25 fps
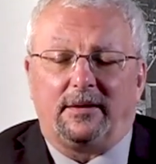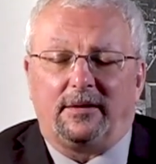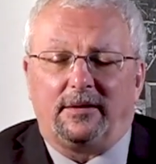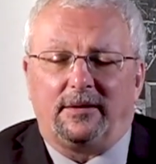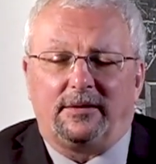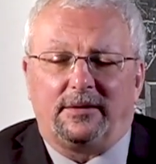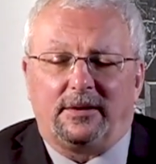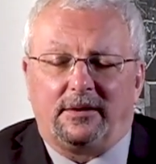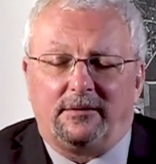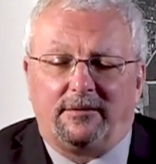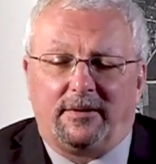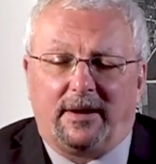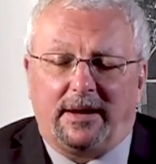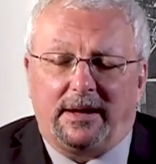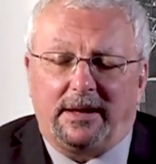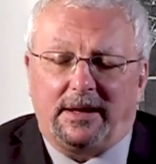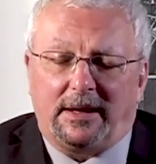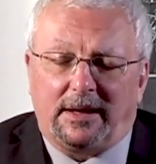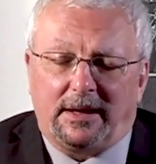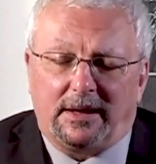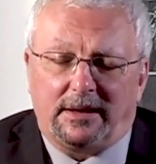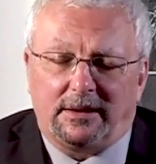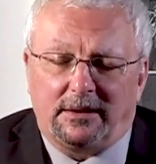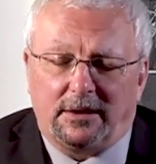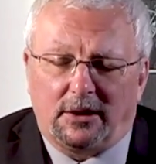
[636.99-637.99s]
Sylvain
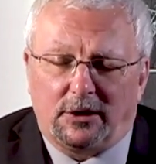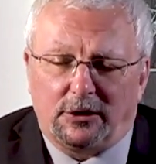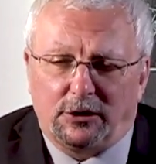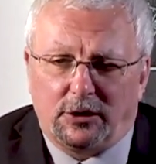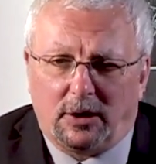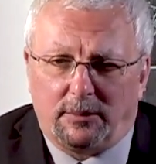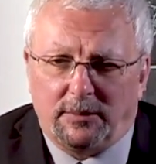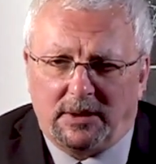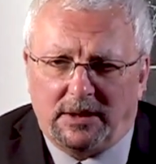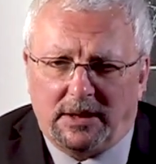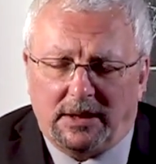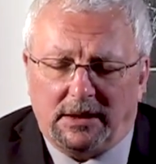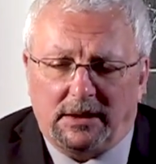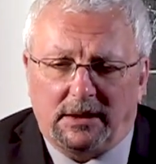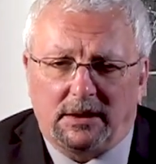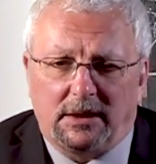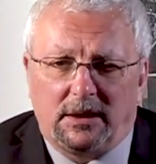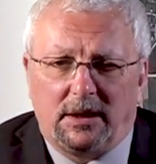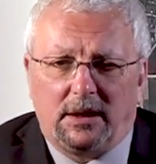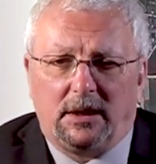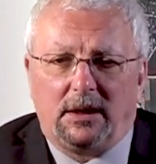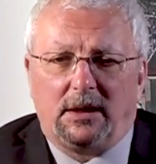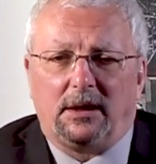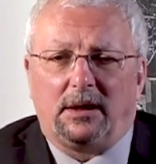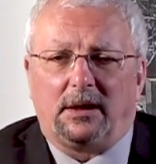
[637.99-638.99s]
and Dominique,
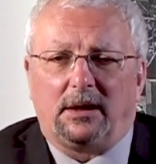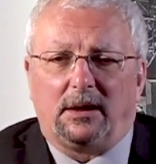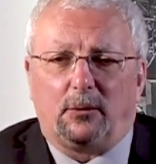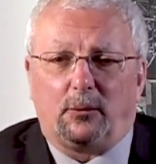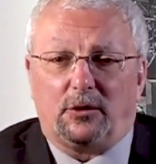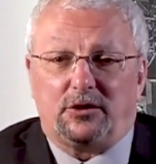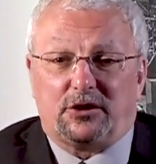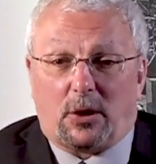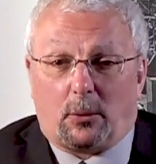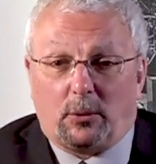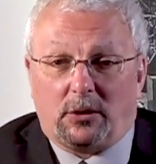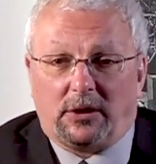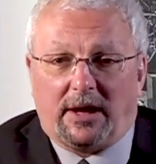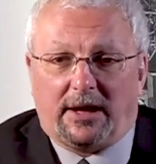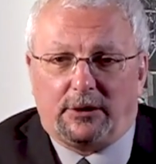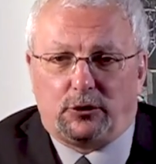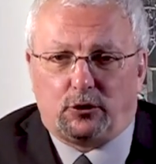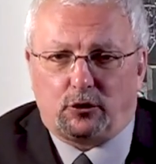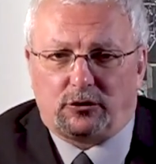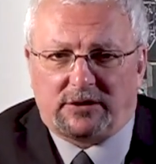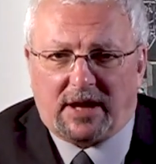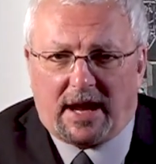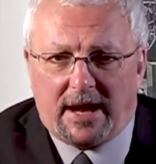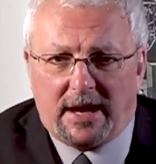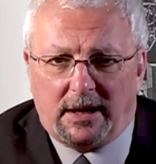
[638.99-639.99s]
which I would like
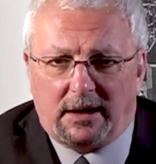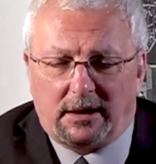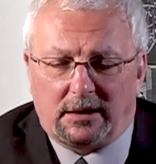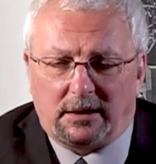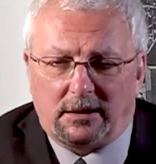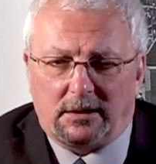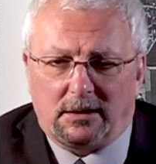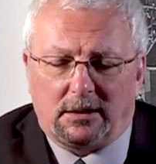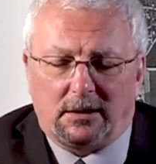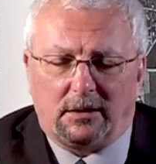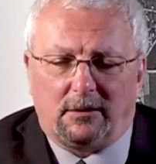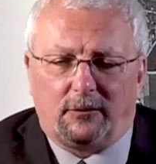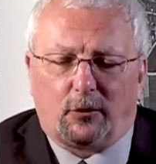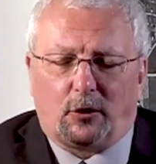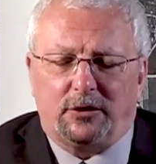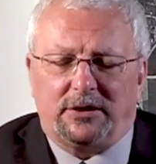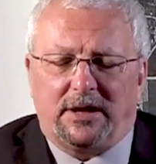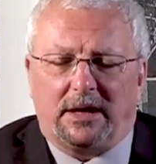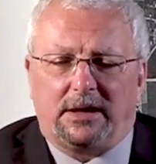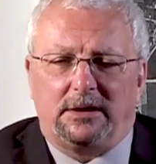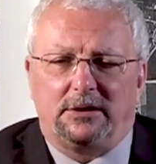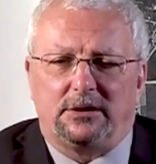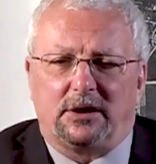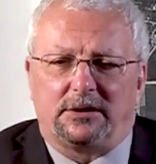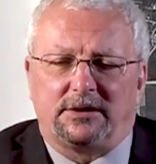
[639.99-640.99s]
to thank for
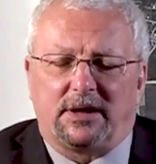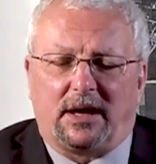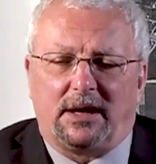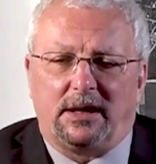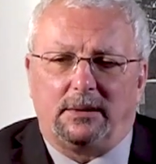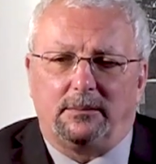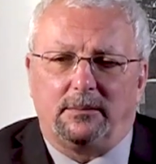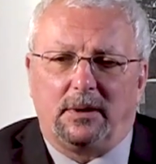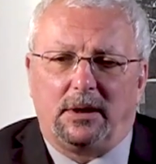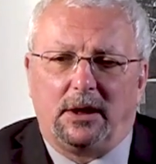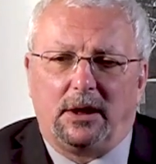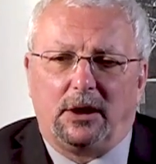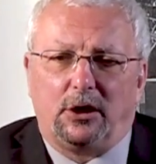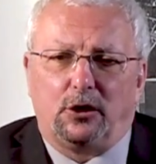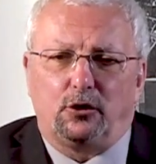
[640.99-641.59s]
taking the time